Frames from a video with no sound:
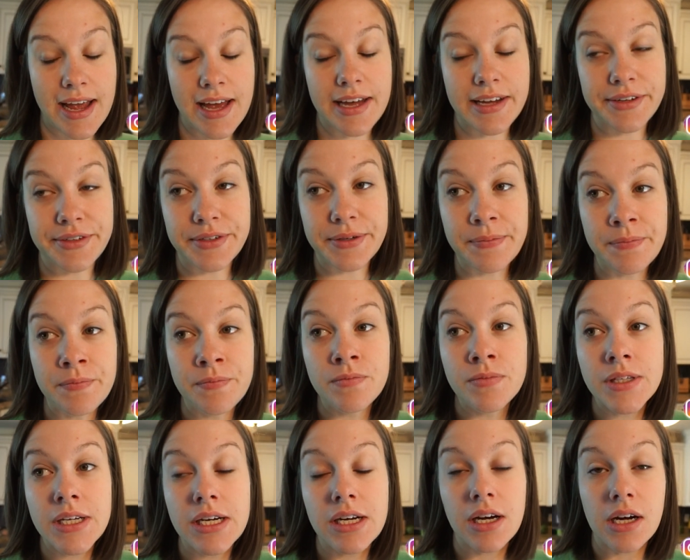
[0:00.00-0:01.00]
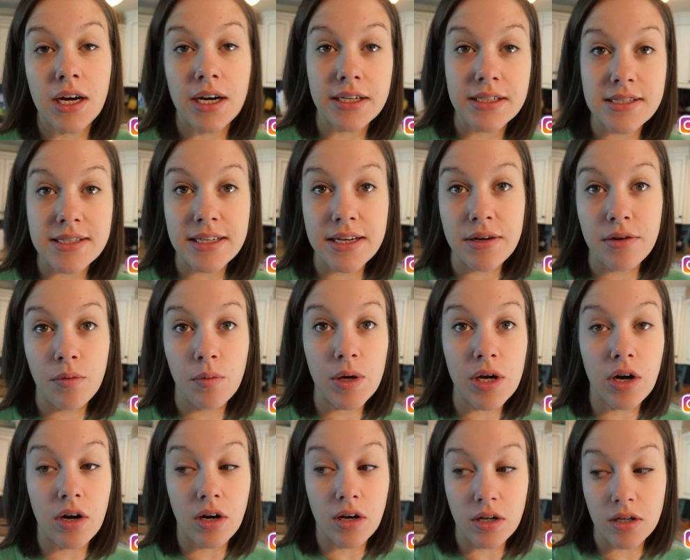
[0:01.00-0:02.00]
and honestly
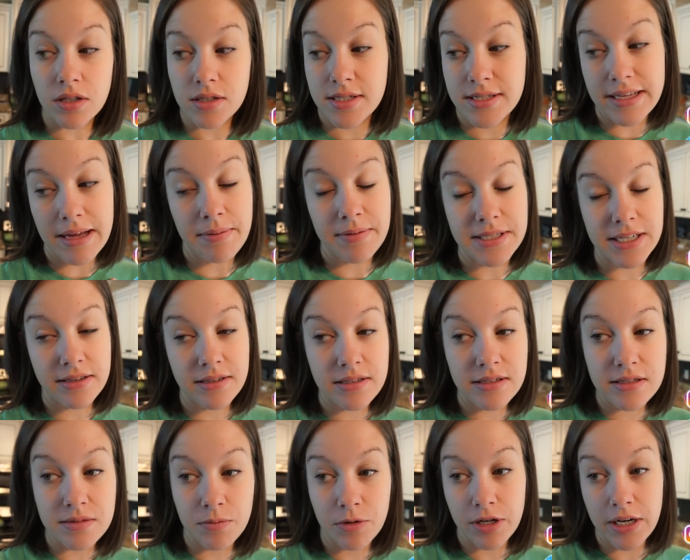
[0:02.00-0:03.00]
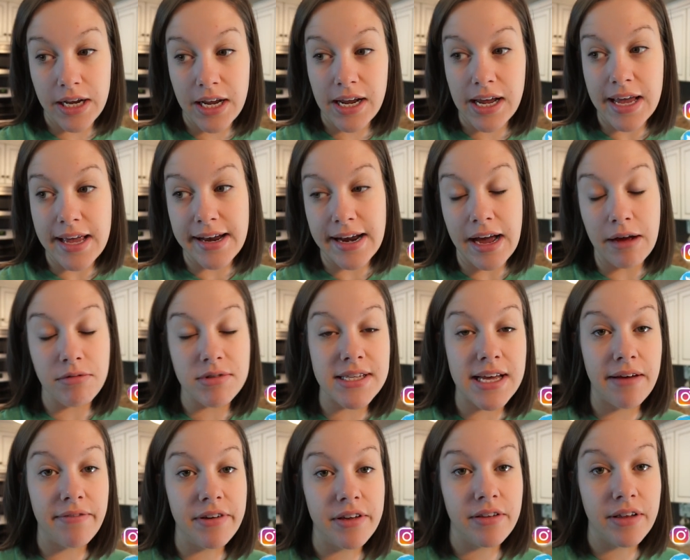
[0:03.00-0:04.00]
we all slept in this morning and I was
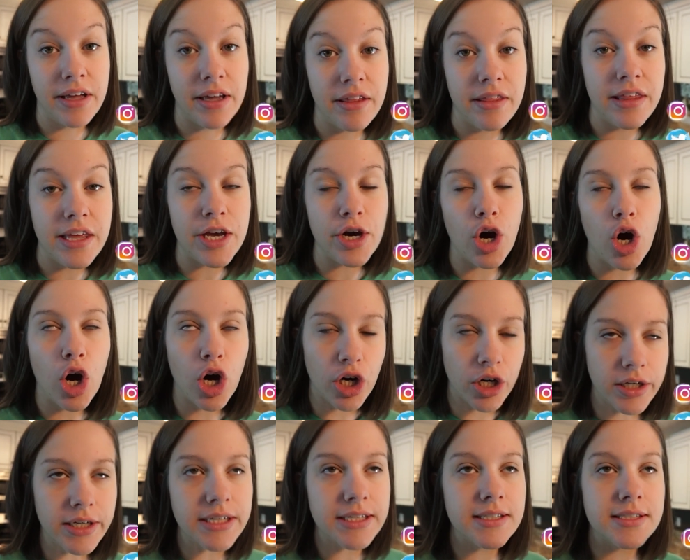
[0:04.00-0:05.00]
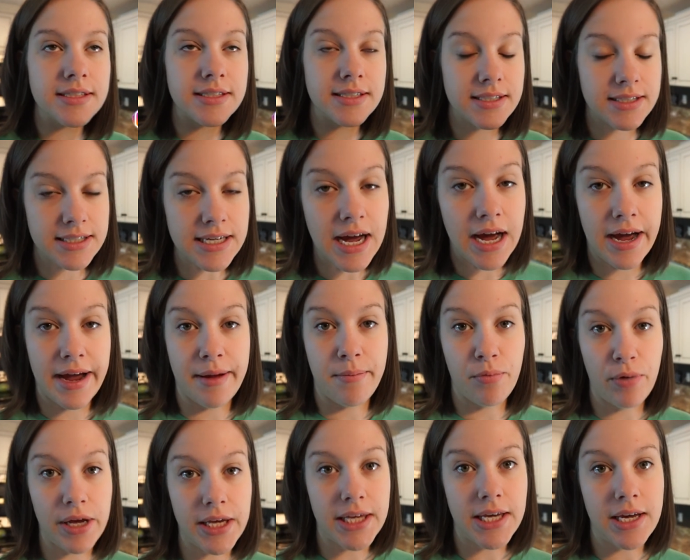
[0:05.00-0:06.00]
having like the hardest
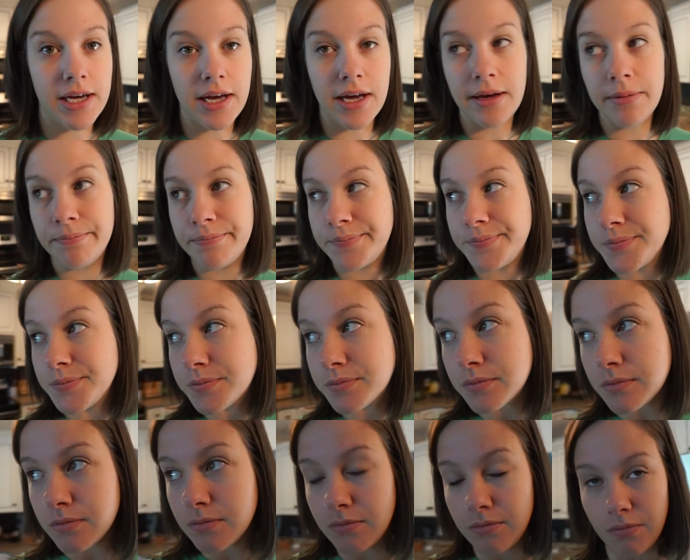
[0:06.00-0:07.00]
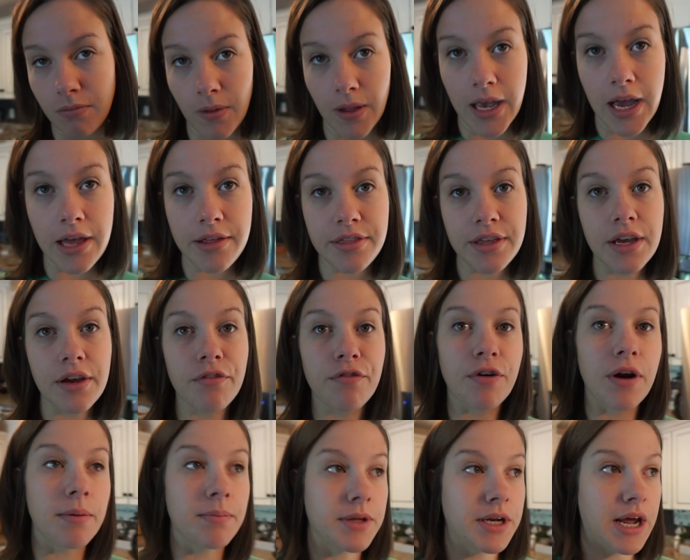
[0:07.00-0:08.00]
time waking up. I think
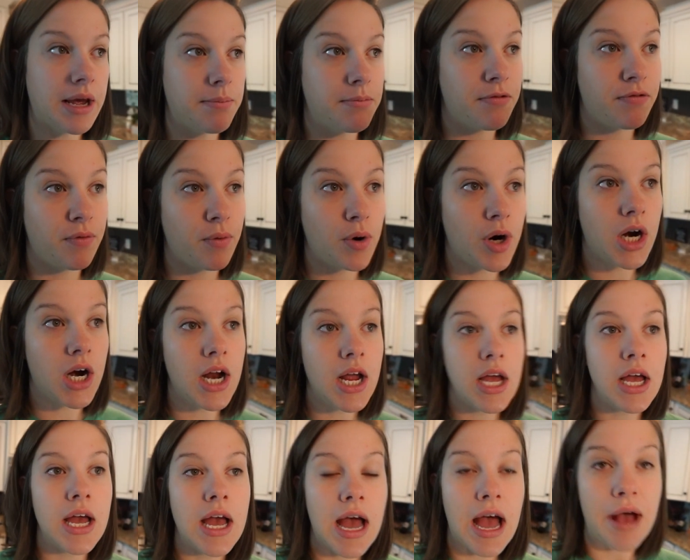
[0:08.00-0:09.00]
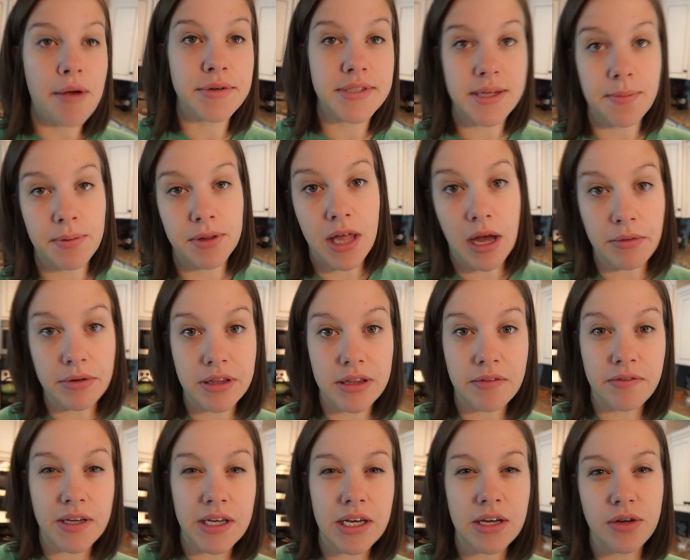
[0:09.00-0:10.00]
from the night before I was up a lot with
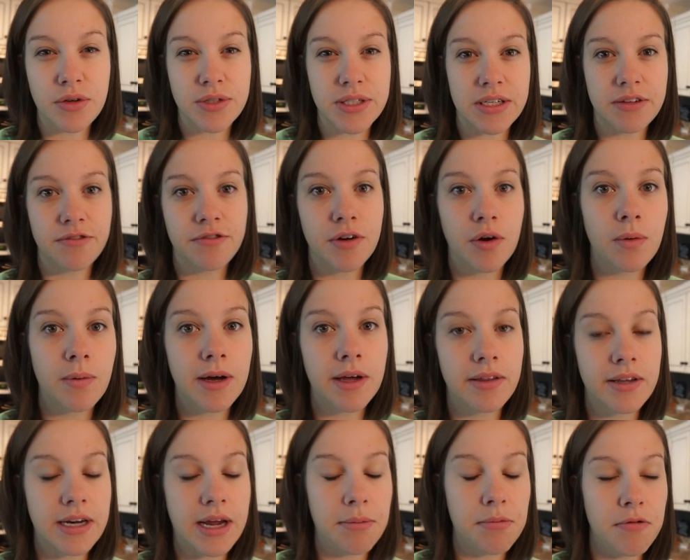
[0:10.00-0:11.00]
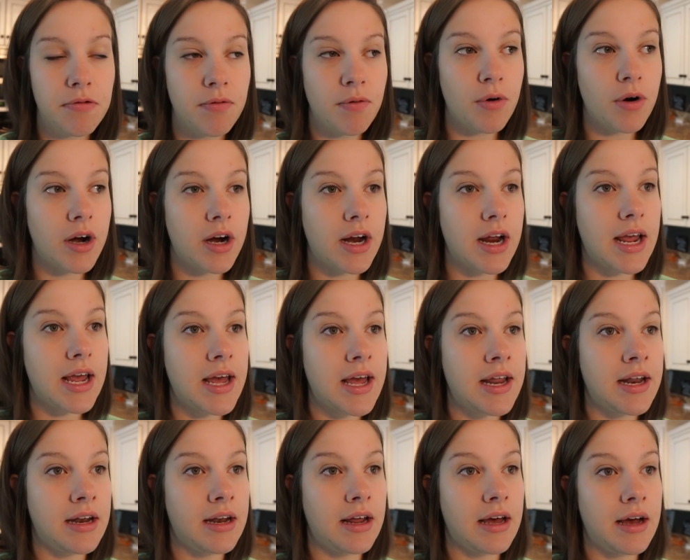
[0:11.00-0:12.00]
Libby who didn't feel well the night before
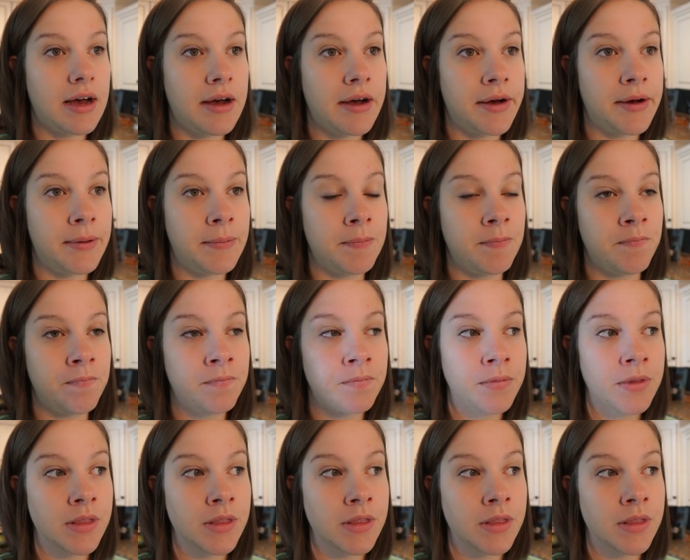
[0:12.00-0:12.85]
and um,